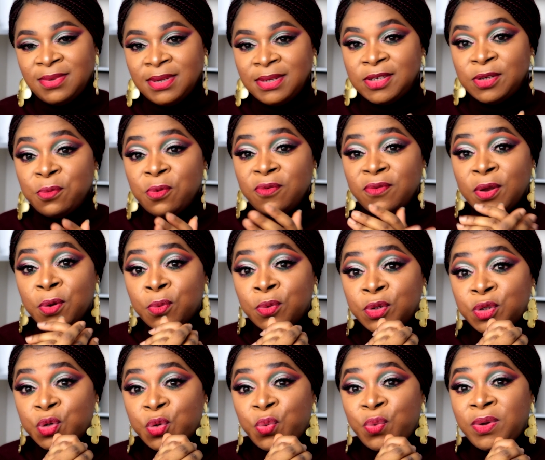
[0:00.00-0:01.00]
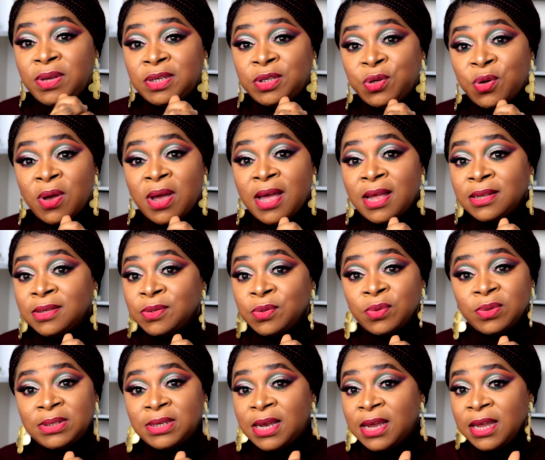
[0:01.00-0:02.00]
Some of them will squeeze your hand
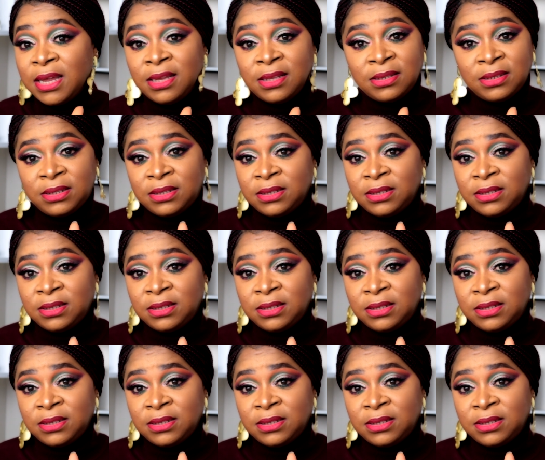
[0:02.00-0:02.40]
so tight.